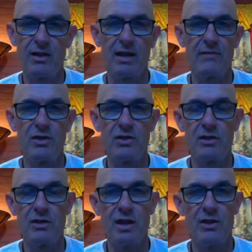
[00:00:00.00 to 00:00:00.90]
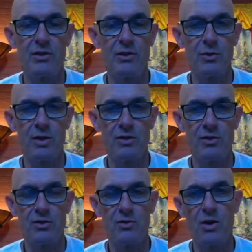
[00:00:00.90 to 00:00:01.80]
just lull you
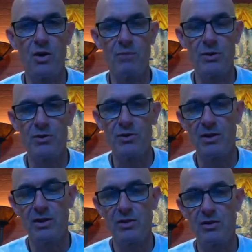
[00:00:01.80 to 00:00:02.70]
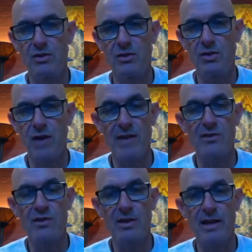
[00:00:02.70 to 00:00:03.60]
into almost a
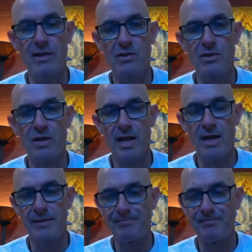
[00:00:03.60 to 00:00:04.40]
trance-like state.